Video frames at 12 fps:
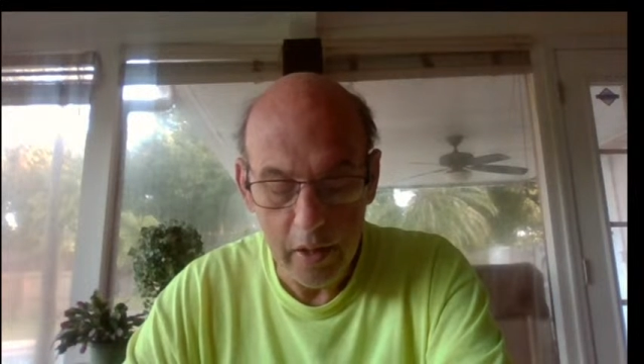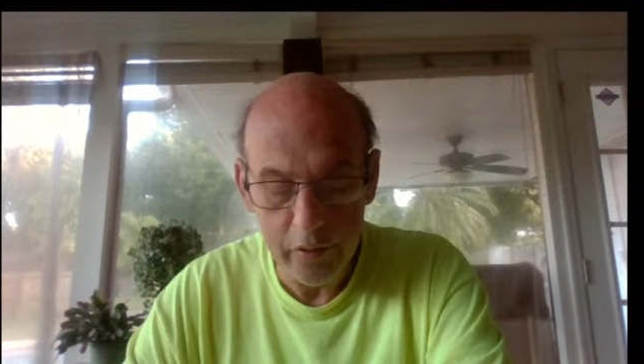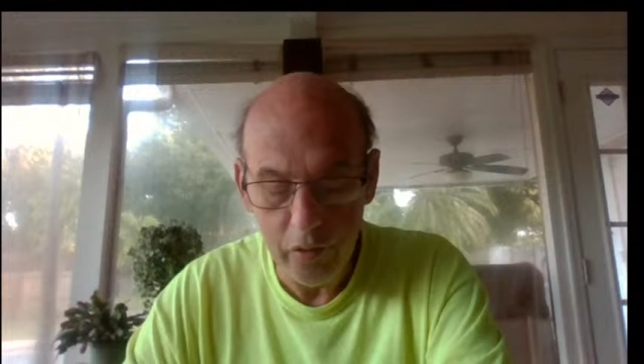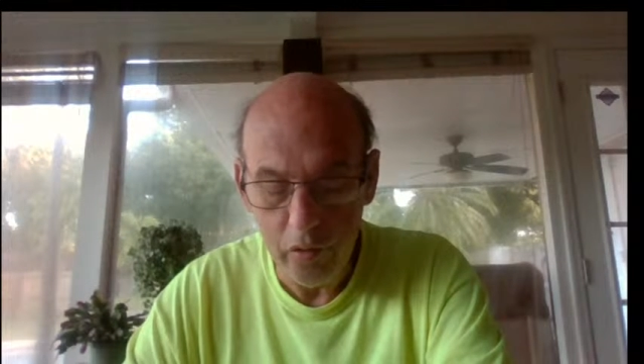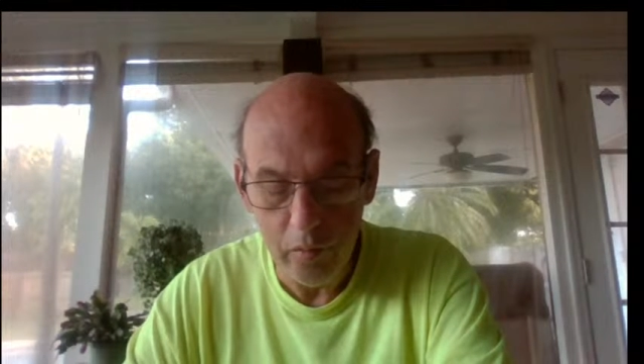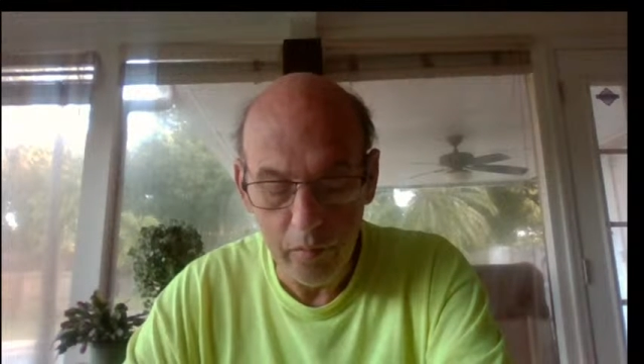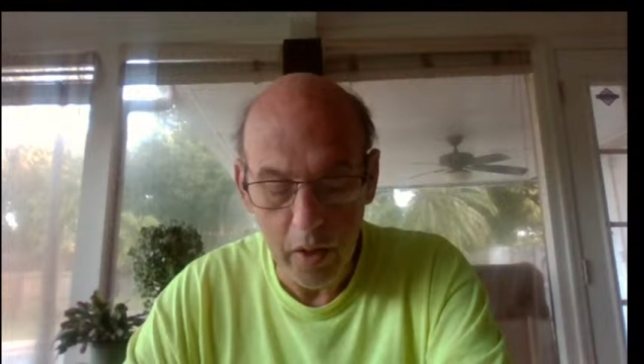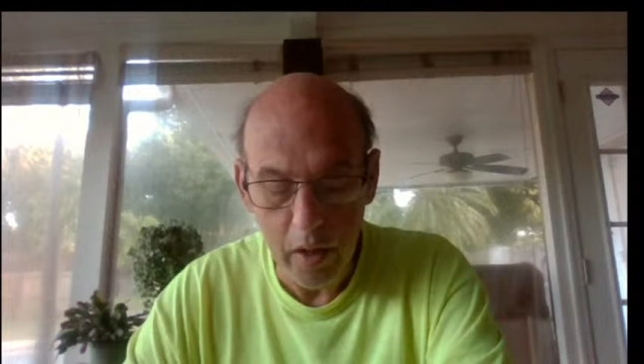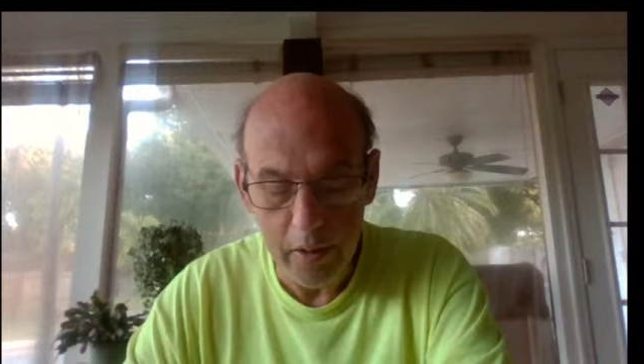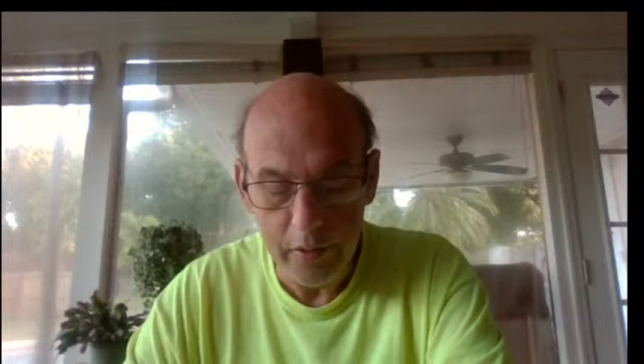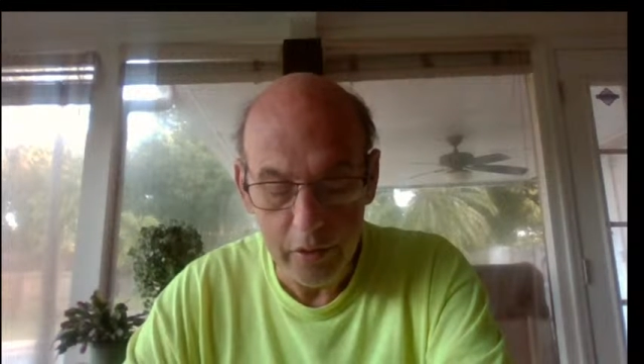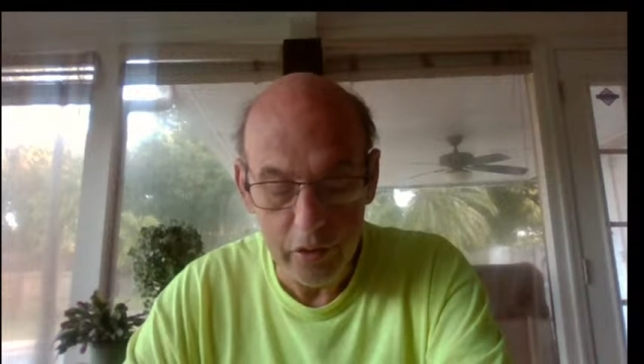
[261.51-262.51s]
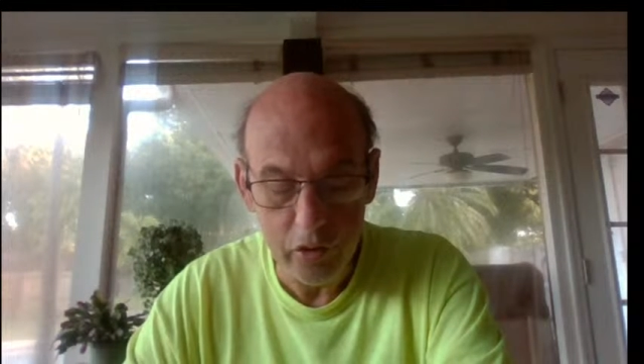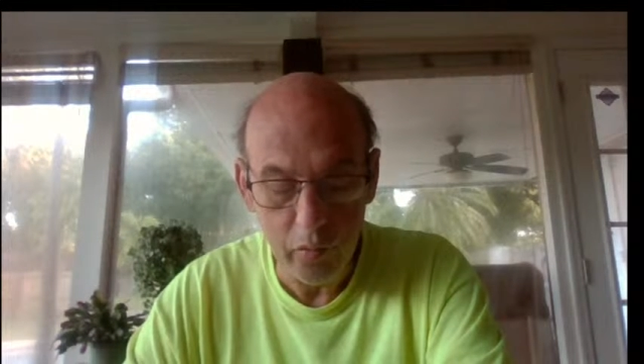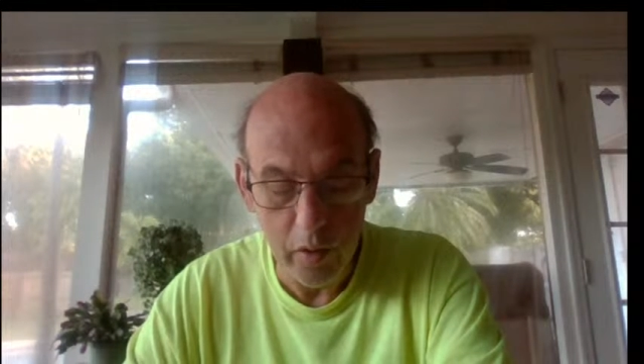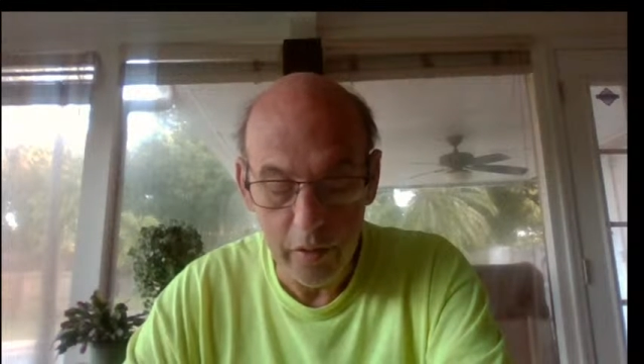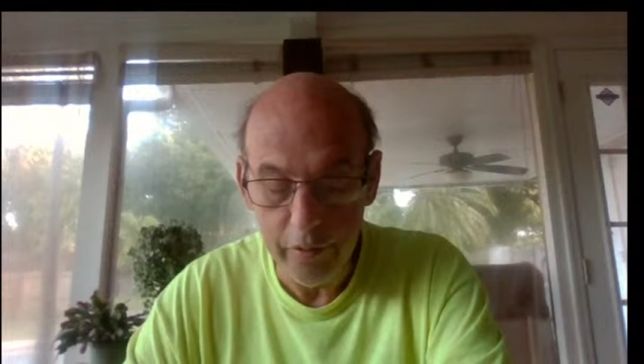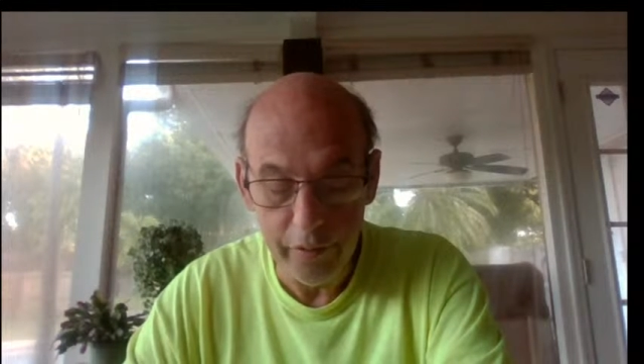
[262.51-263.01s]
and to whom God did
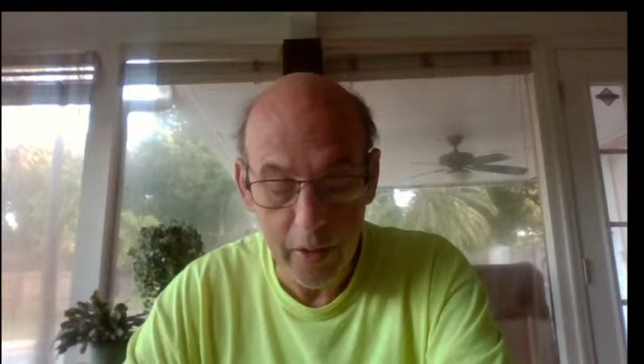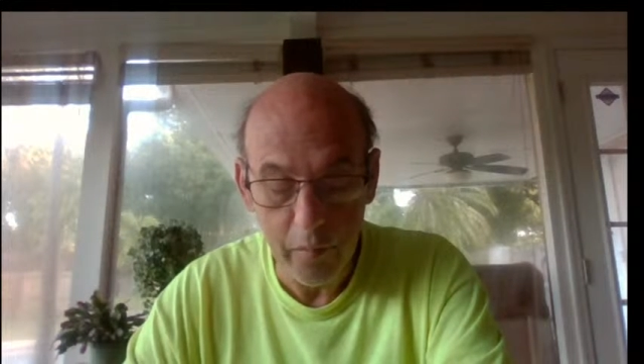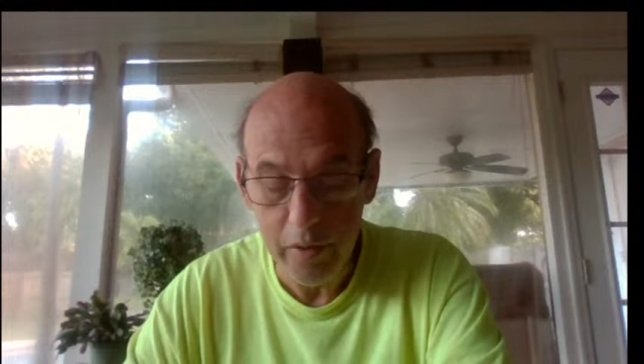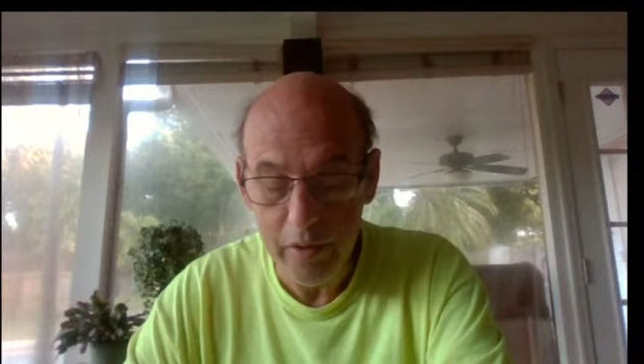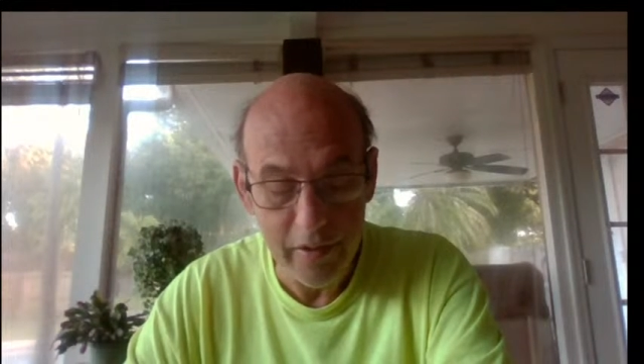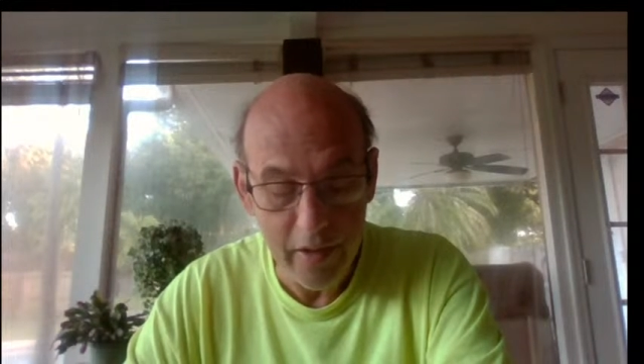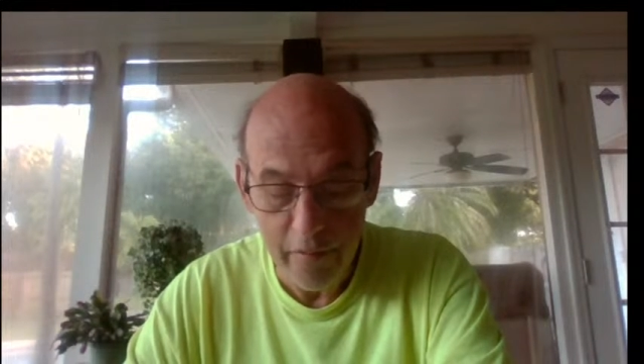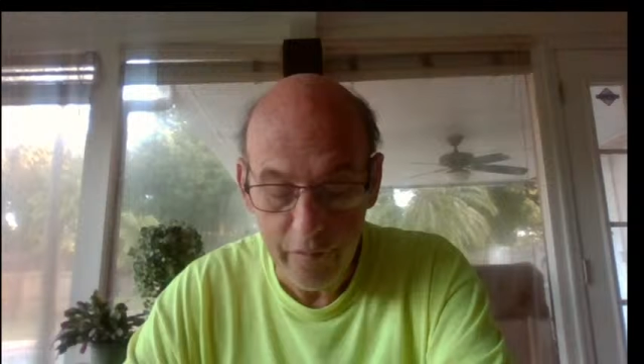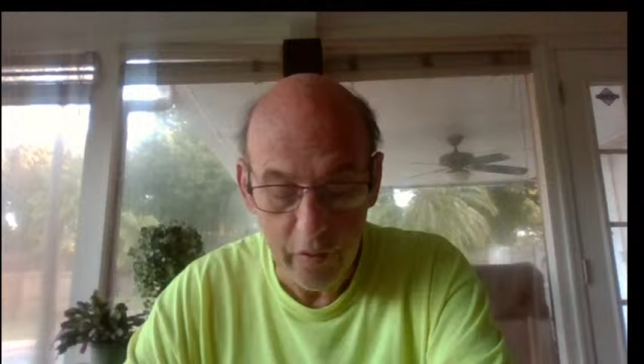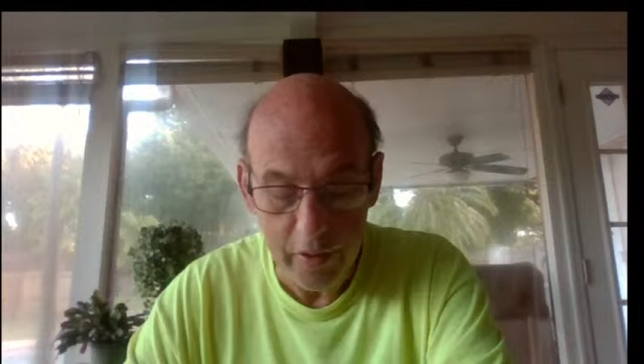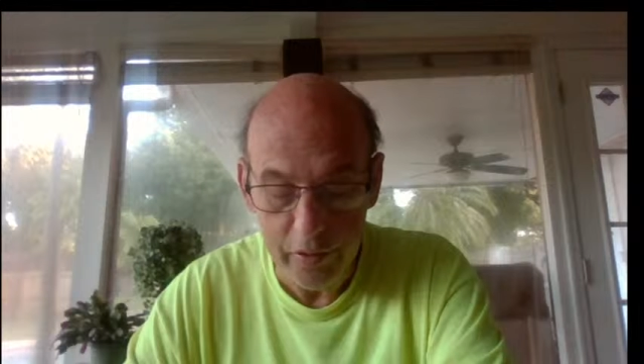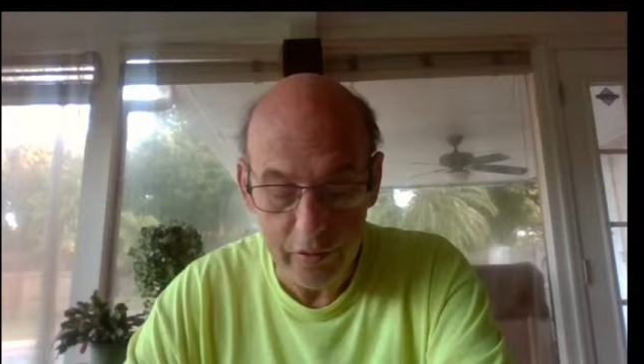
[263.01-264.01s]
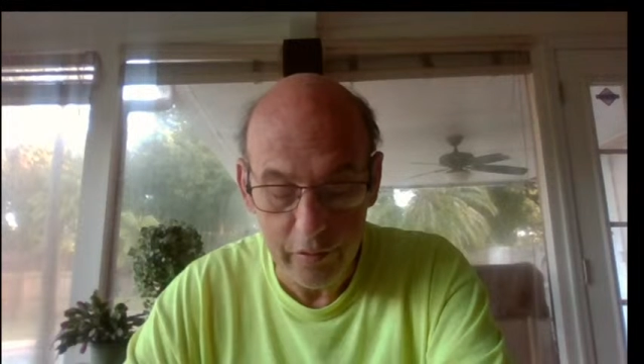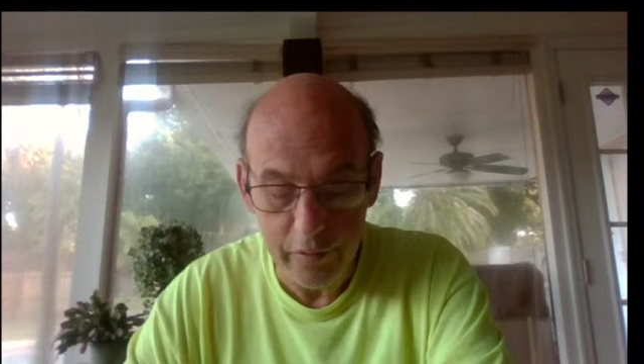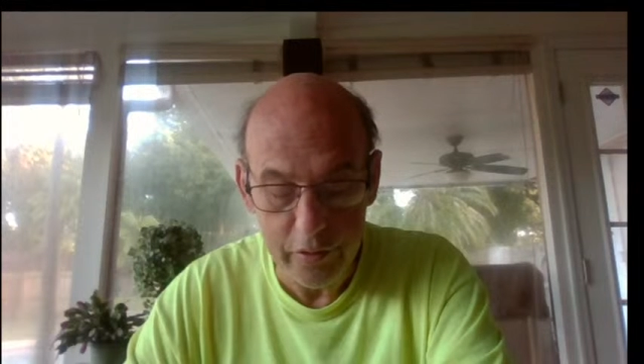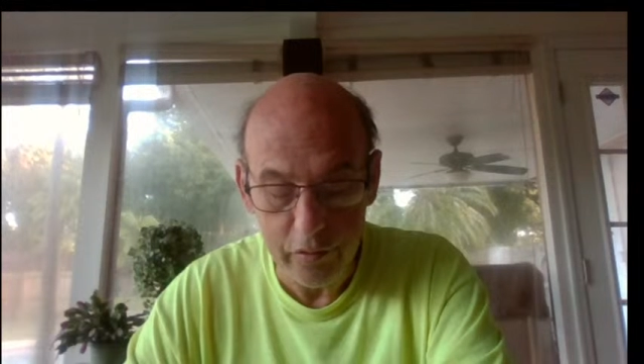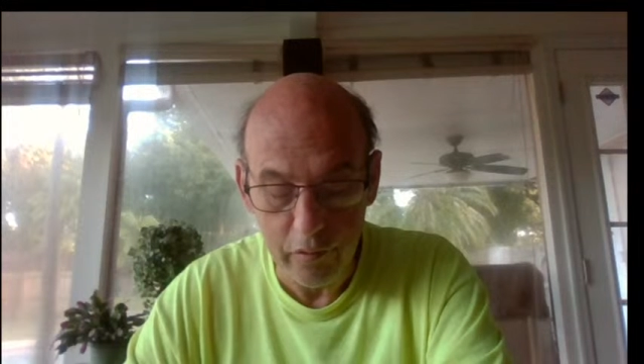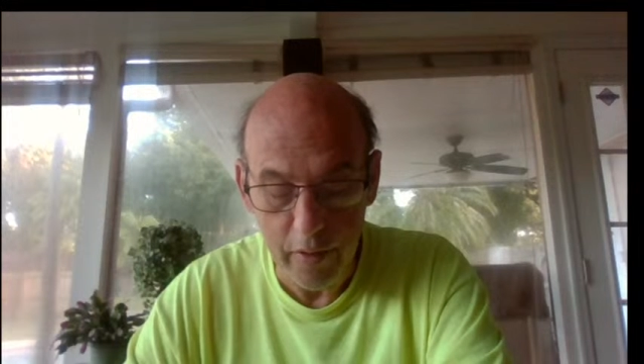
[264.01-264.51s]
swear that they would never enter
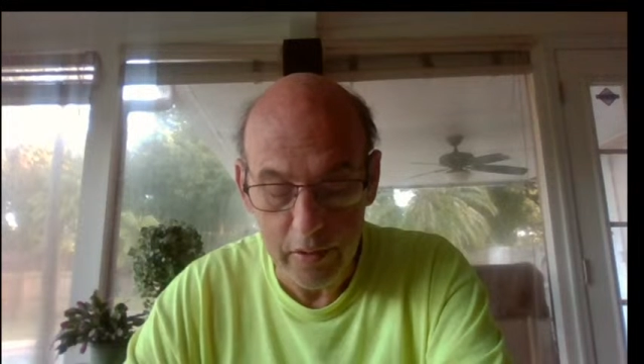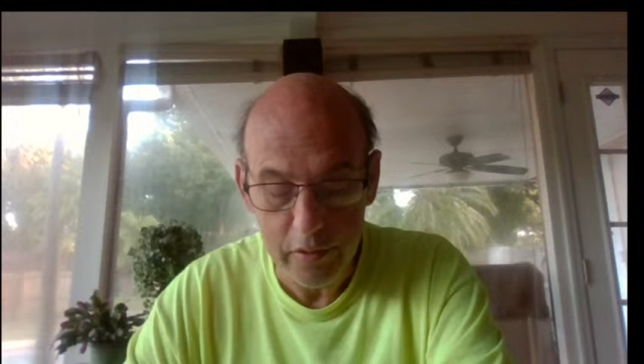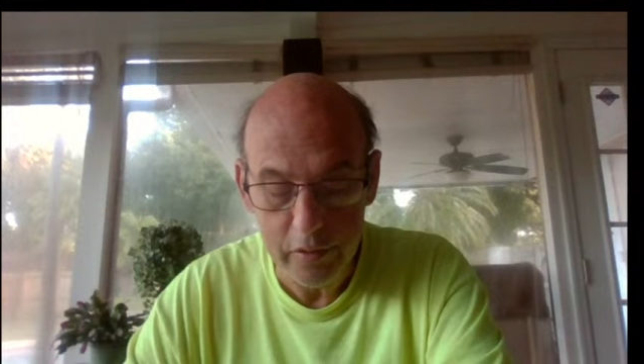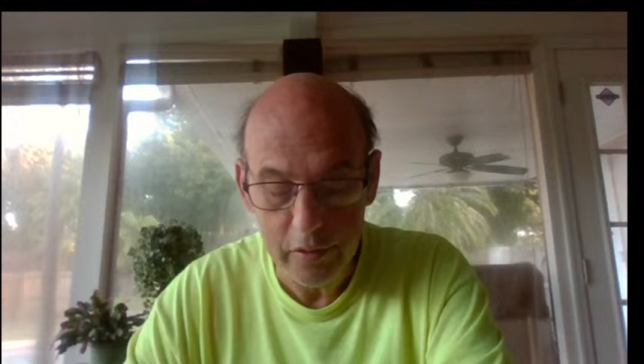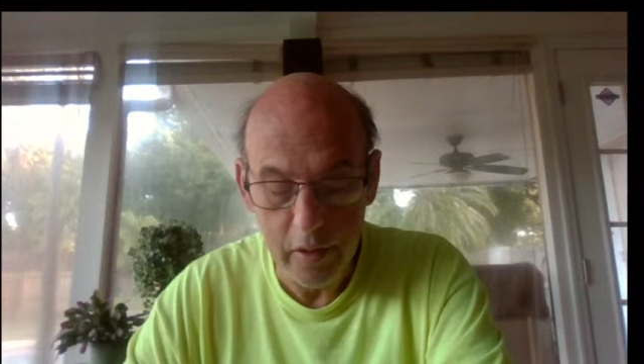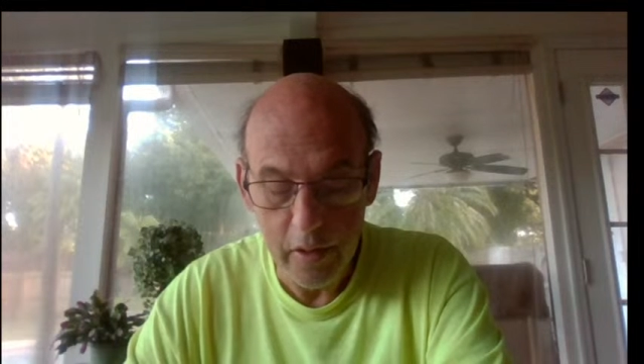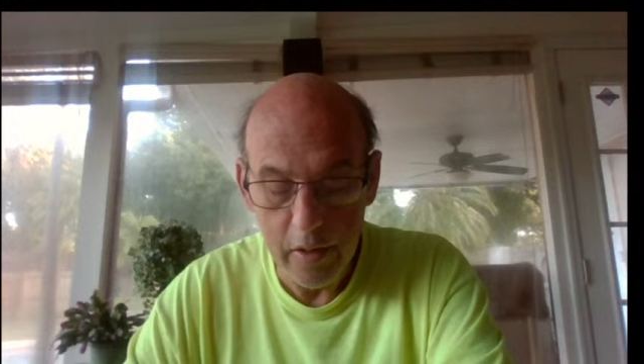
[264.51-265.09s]
his rest,